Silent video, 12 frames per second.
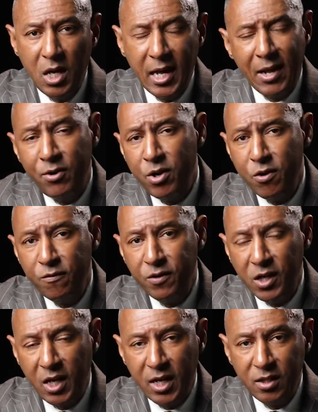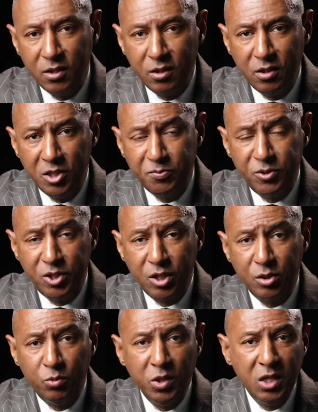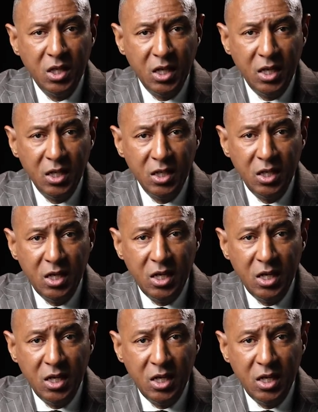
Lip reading: And I'll never forget this particular weekend,